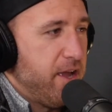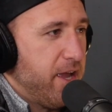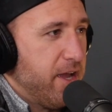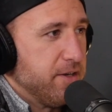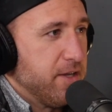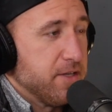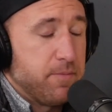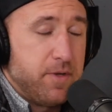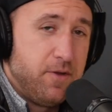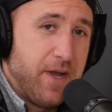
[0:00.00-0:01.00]
and
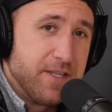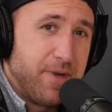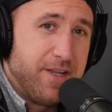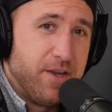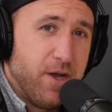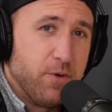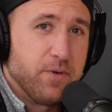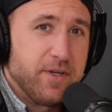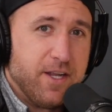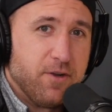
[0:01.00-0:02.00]
somebody you guys might
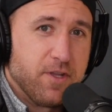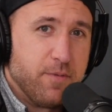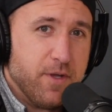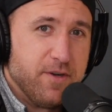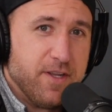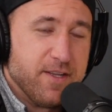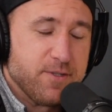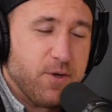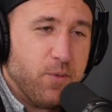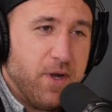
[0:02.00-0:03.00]
know here in the community.
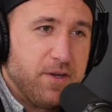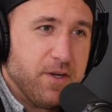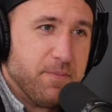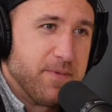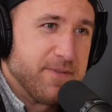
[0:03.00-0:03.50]
So welcome.